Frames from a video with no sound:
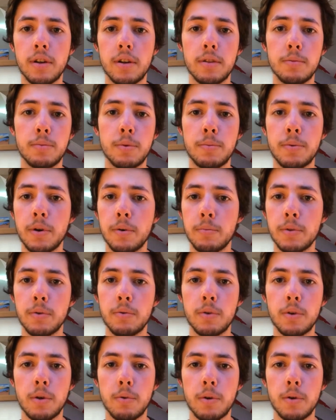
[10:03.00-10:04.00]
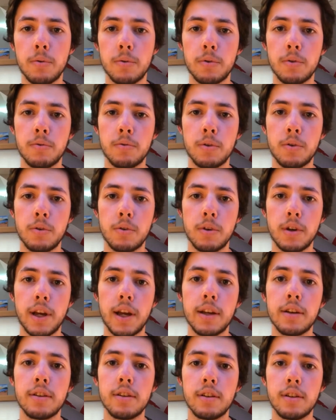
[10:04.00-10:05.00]
had prepared me really well for the future
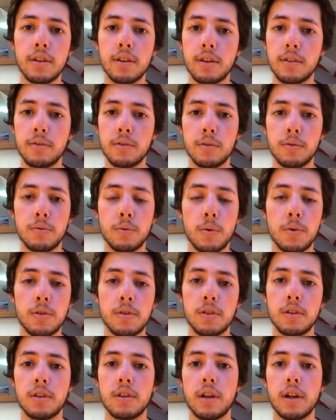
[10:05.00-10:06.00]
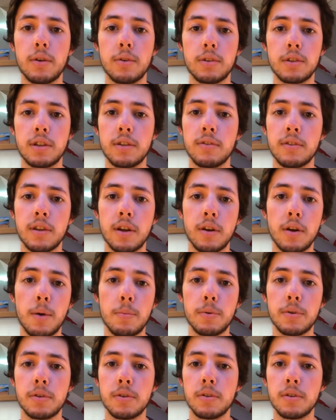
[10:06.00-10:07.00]
ahead, and I feel fortunate that I was given that
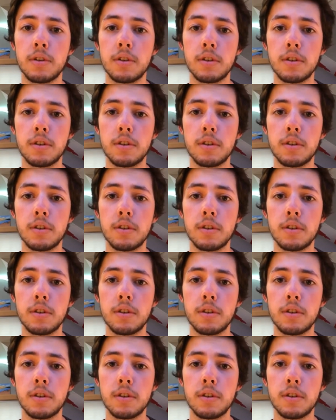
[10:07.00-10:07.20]
opportunity.